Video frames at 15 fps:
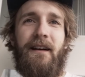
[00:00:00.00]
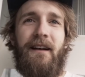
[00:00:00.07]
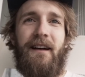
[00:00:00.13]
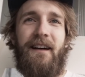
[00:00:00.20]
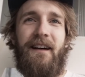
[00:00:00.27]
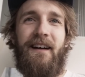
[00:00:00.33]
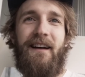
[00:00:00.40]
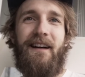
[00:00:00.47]

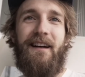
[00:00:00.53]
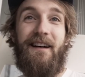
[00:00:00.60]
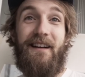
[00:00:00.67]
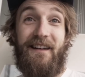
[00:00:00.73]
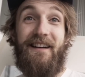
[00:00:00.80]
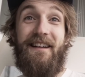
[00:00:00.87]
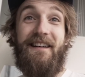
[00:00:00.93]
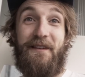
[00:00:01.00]
Wow, it's been a
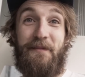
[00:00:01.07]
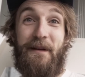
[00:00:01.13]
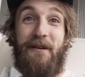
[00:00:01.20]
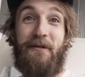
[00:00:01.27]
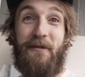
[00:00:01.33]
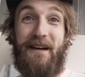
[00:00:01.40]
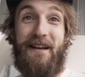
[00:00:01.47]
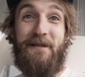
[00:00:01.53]
time. It's, it's been, been
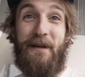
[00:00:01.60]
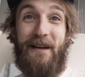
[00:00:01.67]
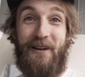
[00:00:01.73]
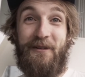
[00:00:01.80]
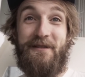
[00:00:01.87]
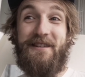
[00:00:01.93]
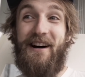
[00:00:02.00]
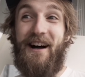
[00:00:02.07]
a long a, time. It's been isn't a
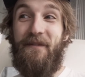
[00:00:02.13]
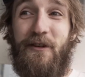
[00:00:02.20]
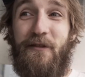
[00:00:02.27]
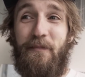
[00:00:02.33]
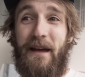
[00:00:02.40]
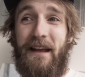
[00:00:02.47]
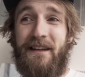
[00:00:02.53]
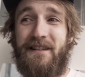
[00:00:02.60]
long it? time.
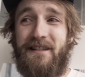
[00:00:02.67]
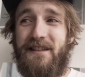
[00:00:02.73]
You've been